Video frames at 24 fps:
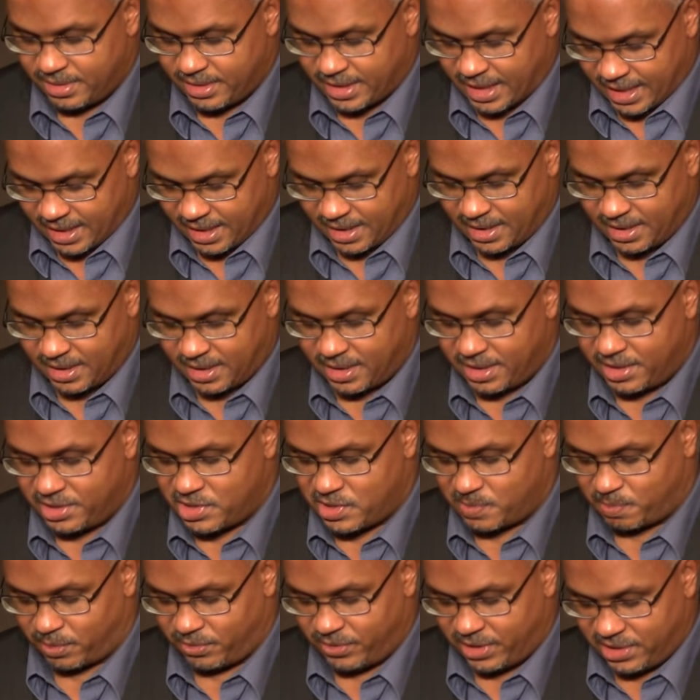Then
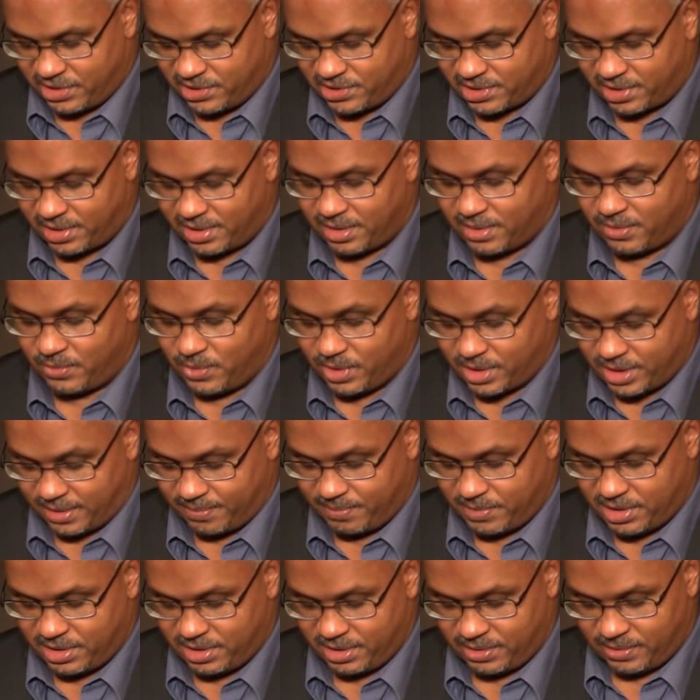inspiration will
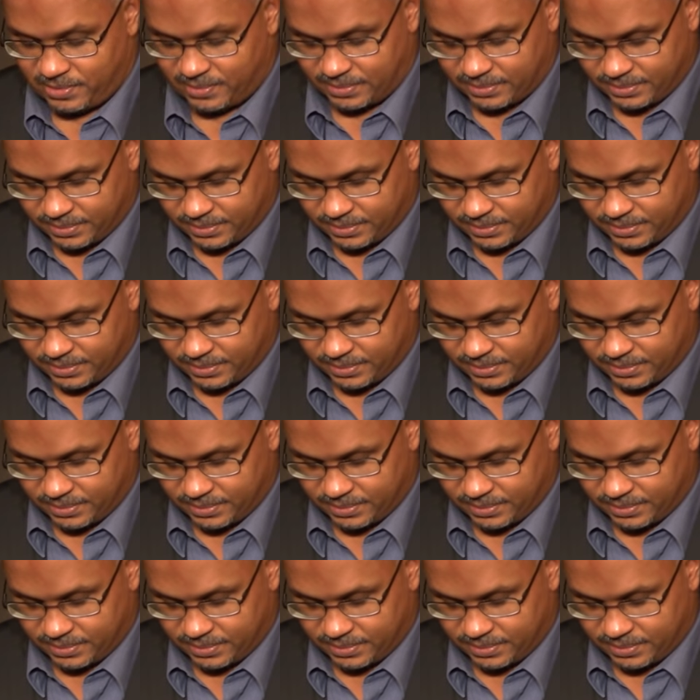come to you.